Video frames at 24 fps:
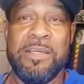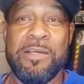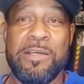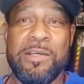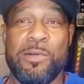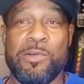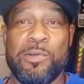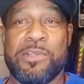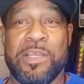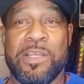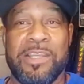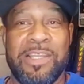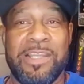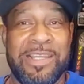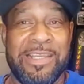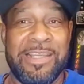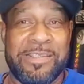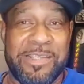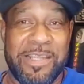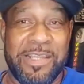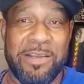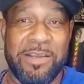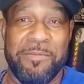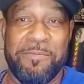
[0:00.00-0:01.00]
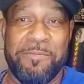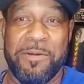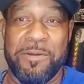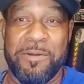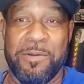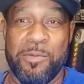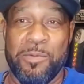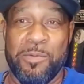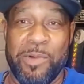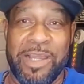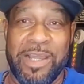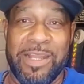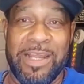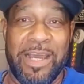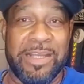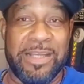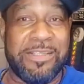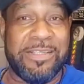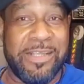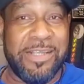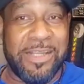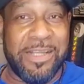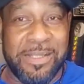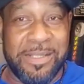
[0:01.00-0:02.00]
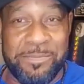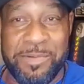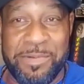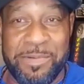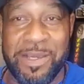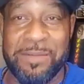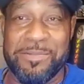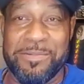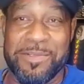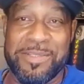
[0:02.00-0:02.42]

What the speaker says: who's the lead singer from the Red Hot Chili Peppers.